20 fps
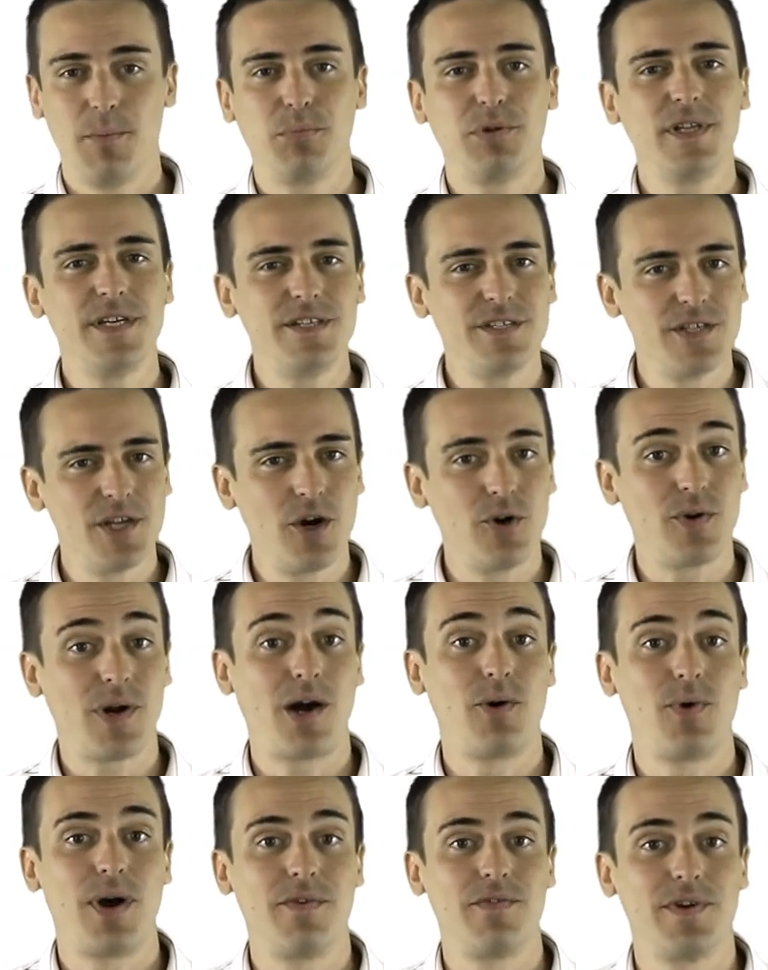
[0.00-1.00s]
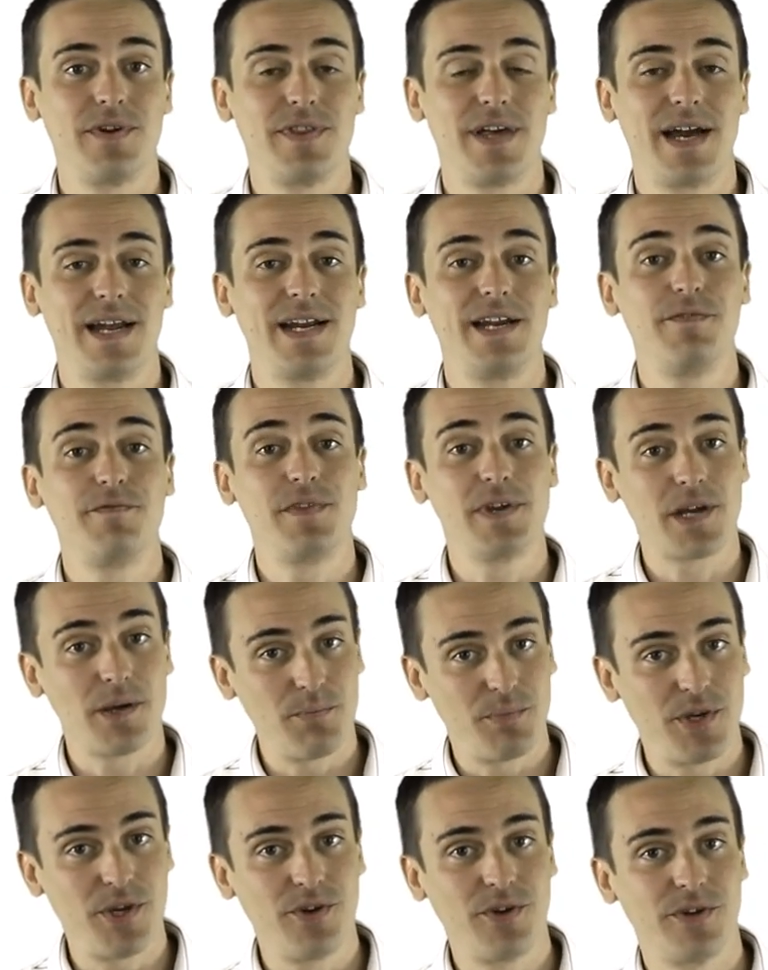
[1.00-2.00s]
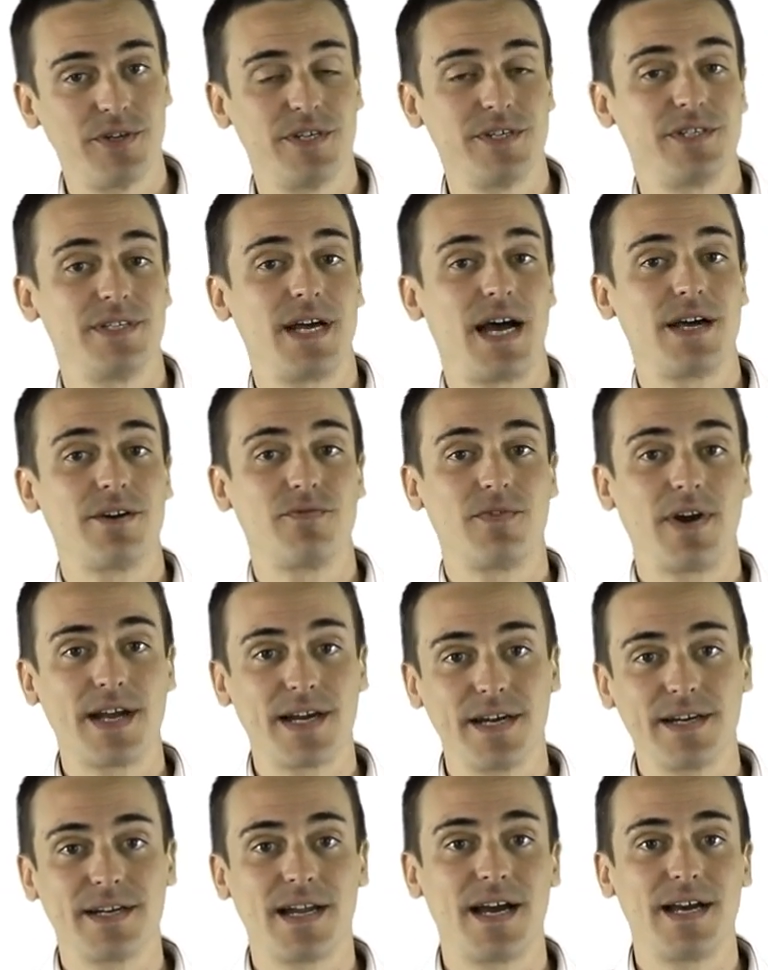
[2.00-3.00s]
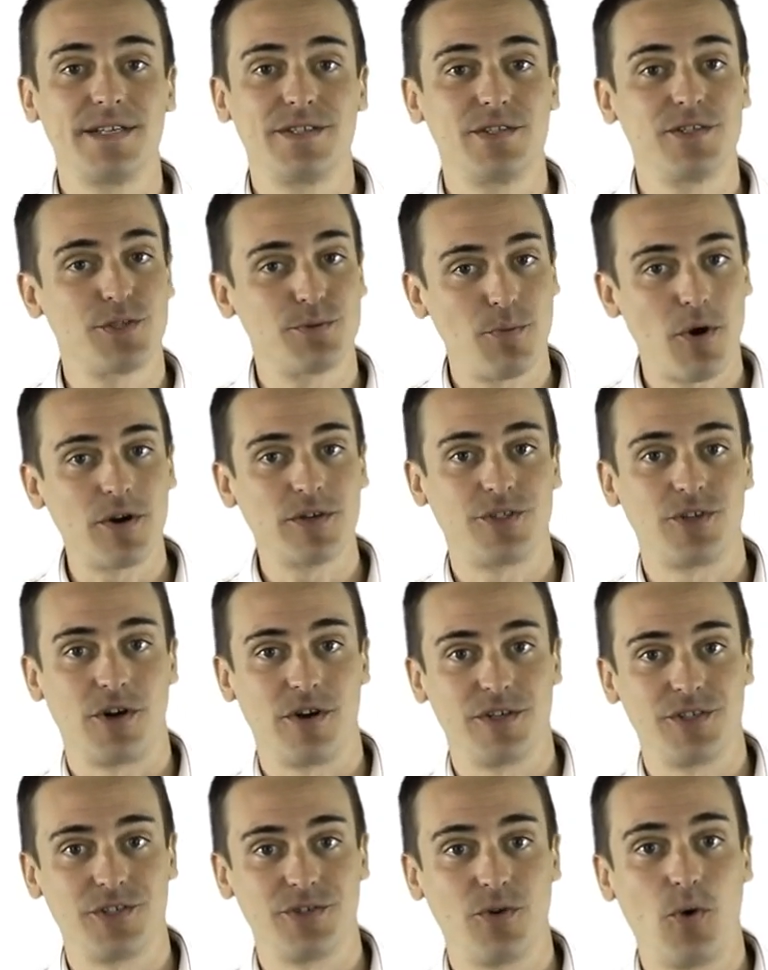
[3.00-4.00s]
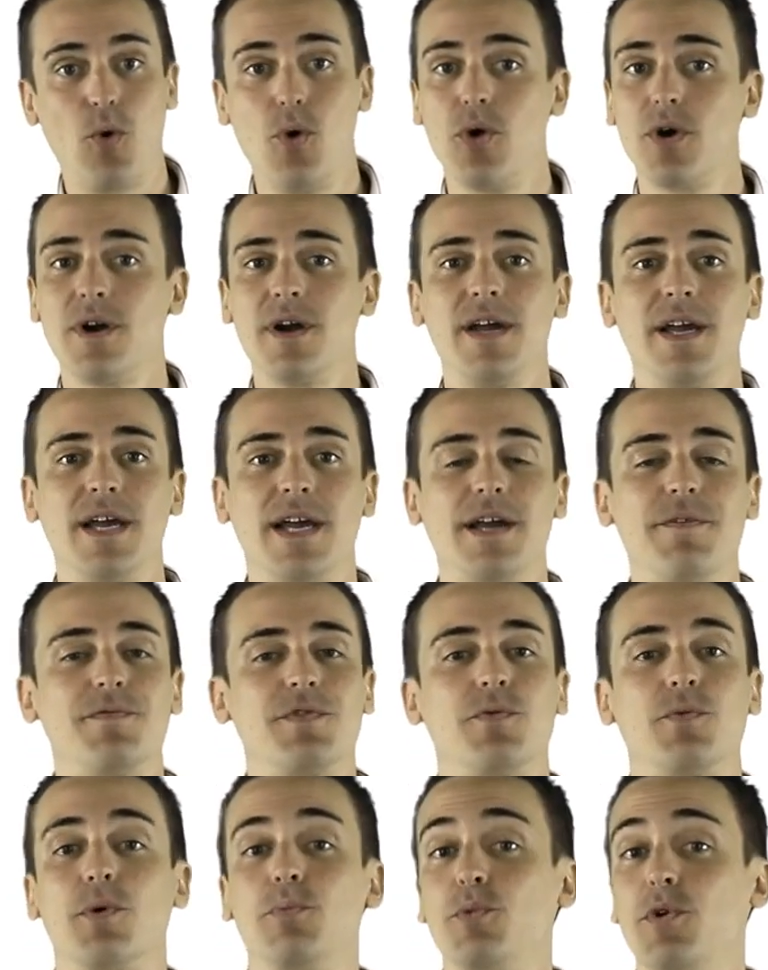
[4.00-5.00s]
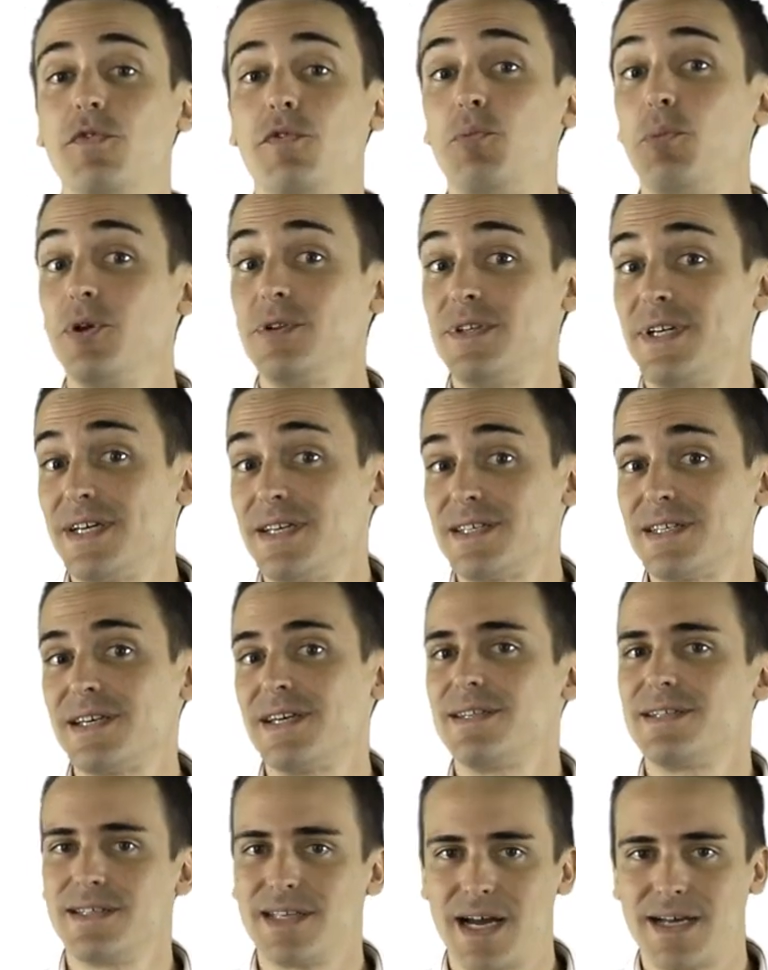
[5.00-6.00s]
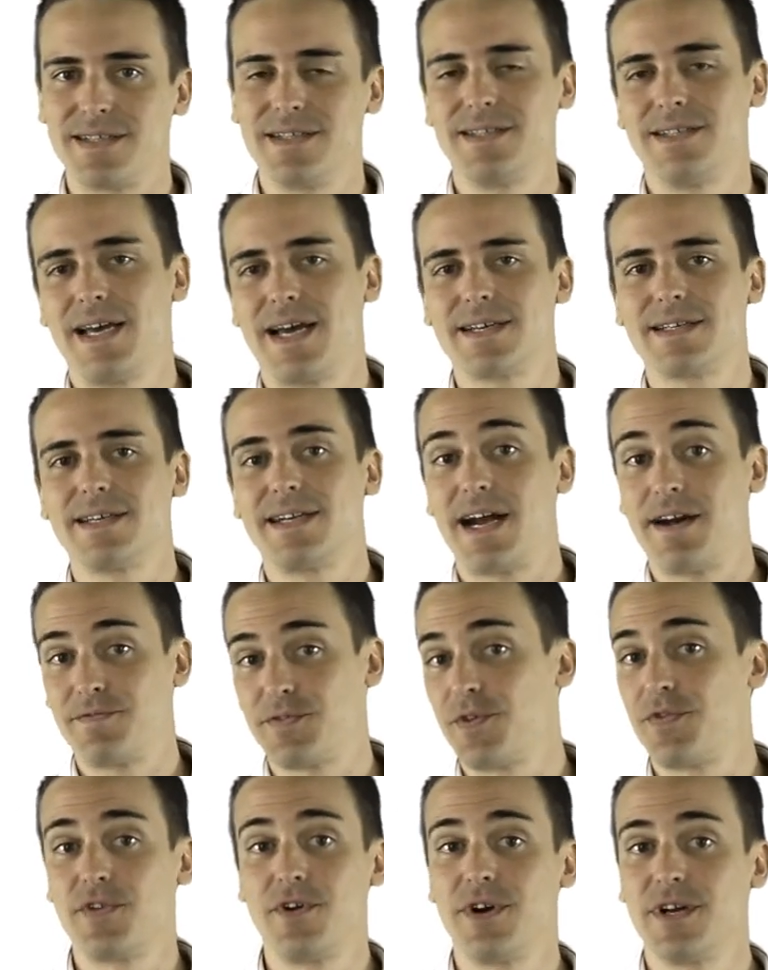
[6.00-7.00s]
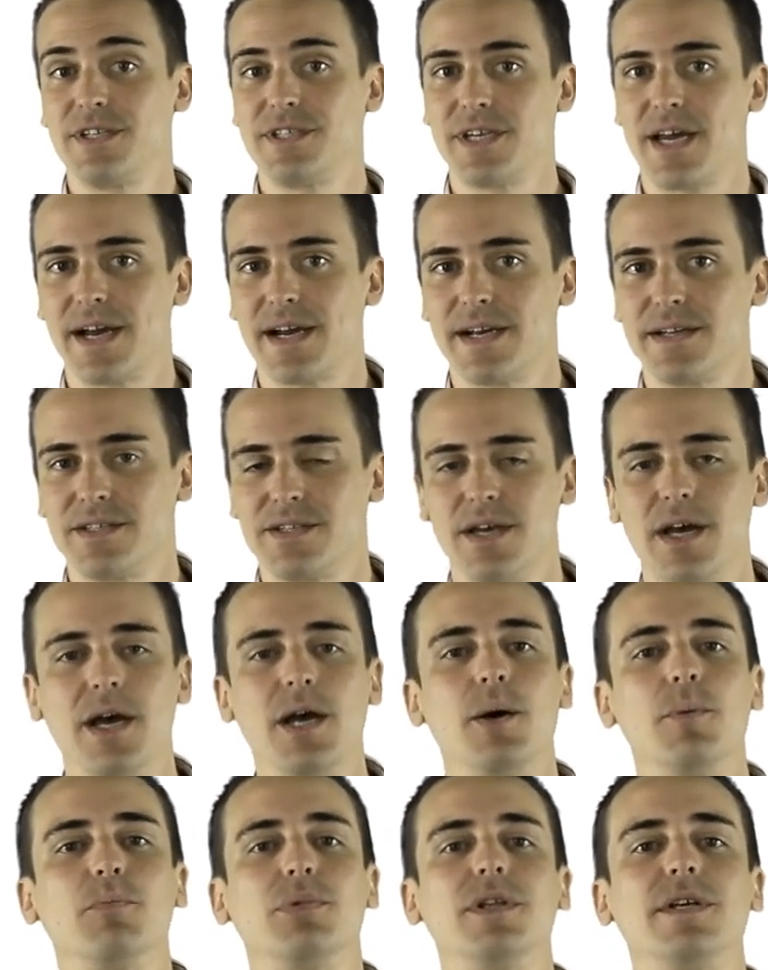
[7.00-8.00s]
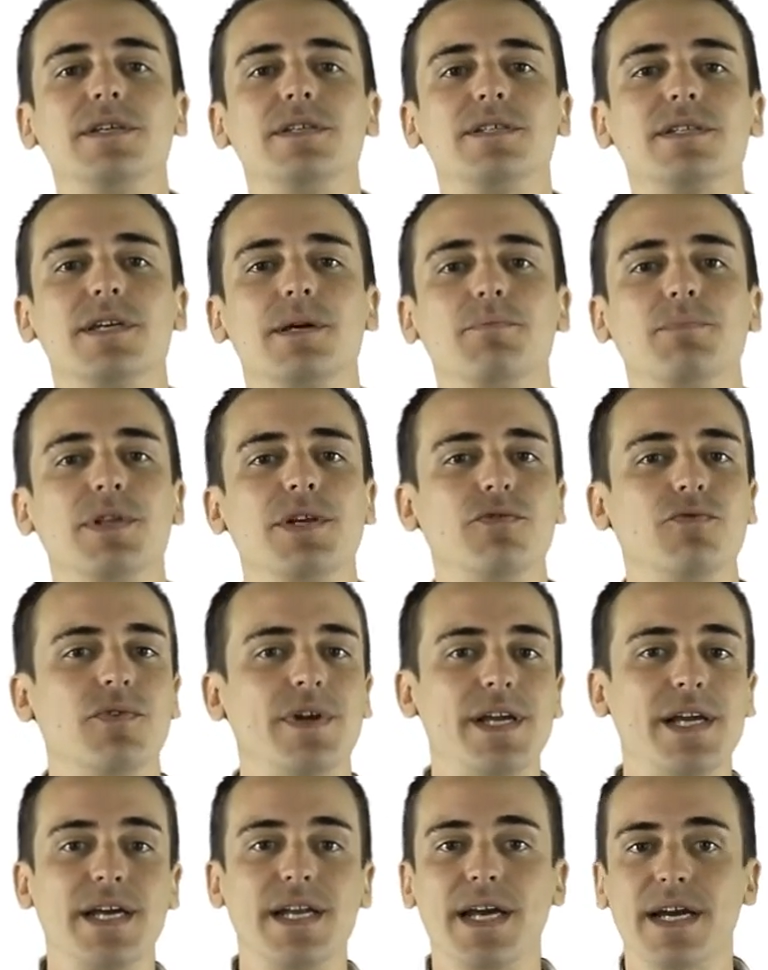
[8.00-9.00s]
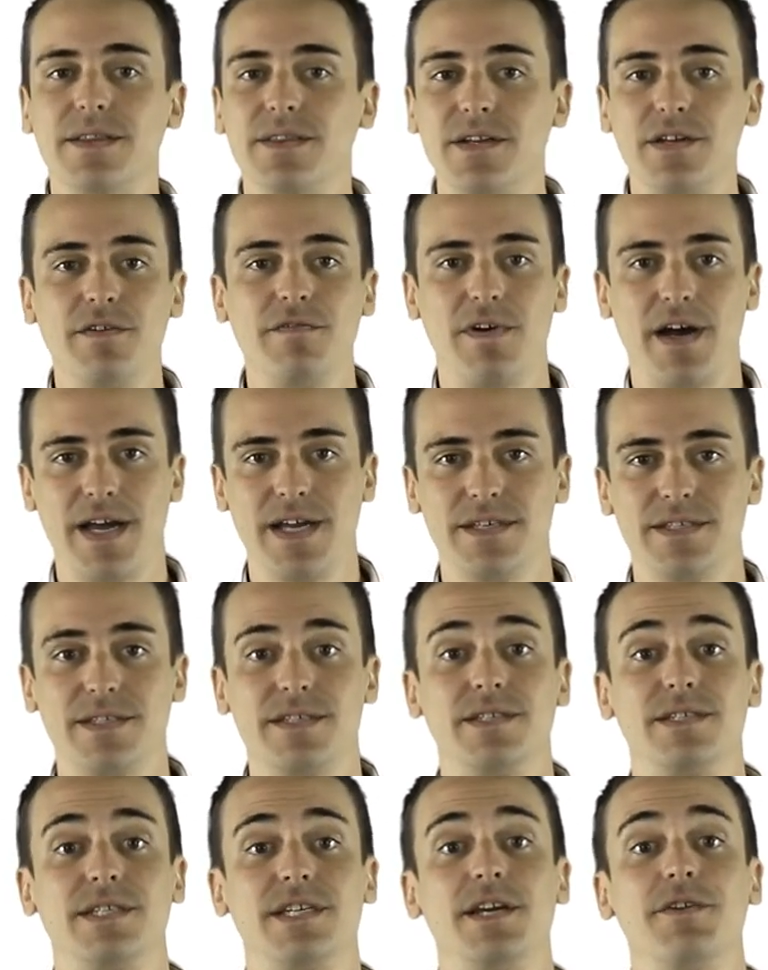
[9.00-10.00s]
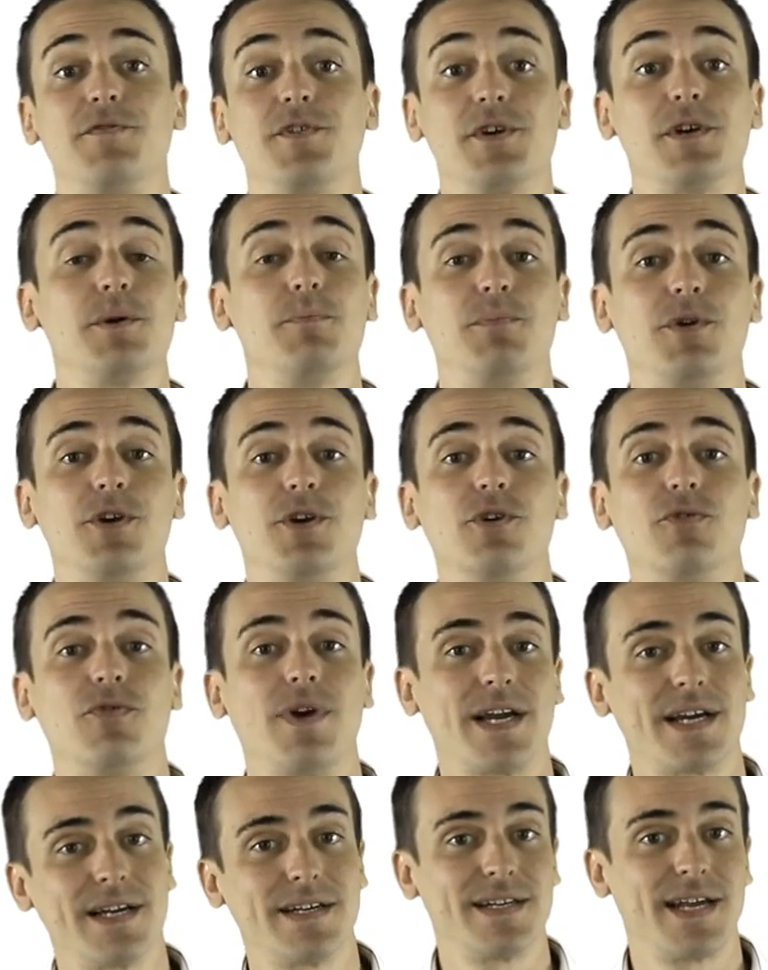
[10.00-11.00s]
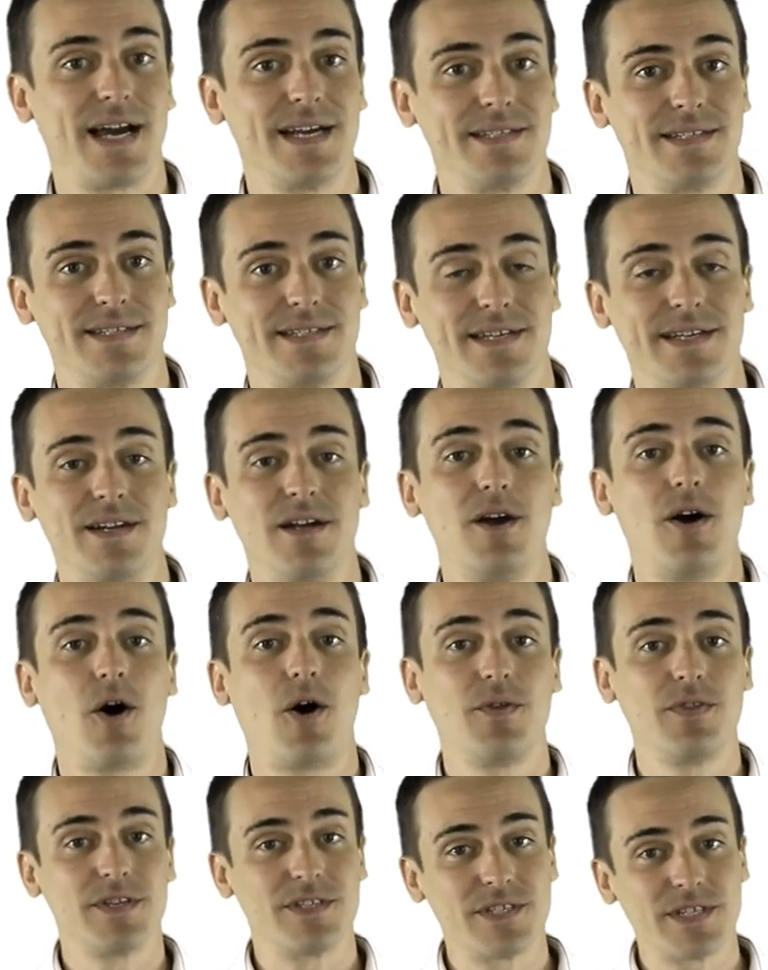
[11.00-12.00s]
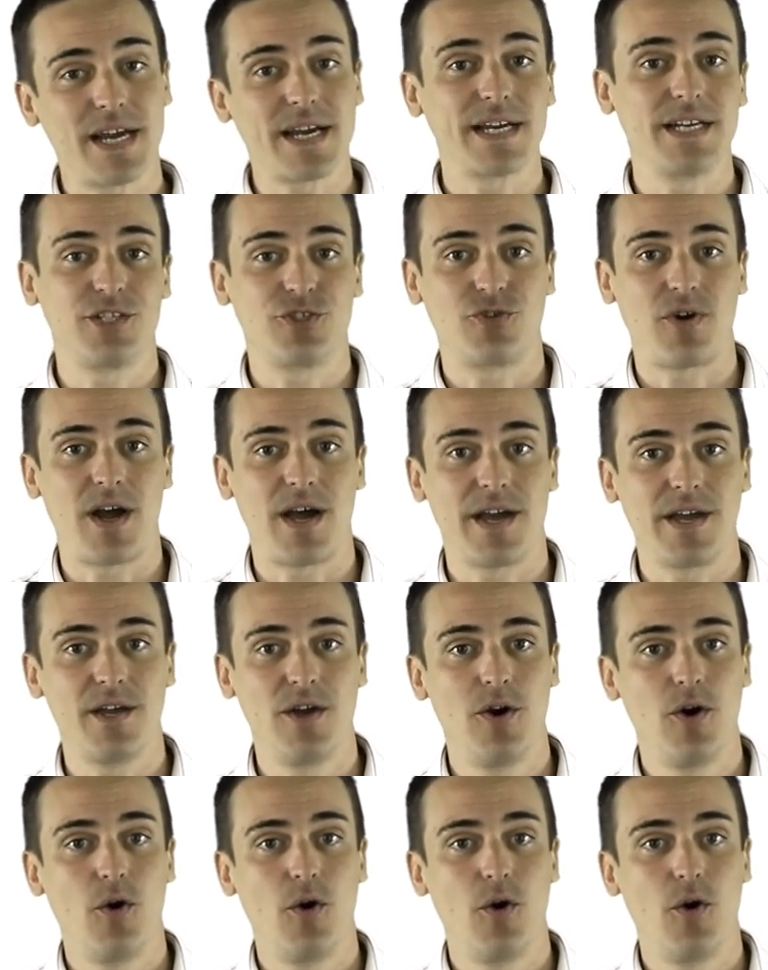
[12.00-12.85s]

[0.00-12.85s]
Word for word: Please note, however, that if the computer does not recognize the smart charger, or if the removable disc is not detected after 30 seconds, please simply reconnect the device to see if your computer recognizes it on the second try,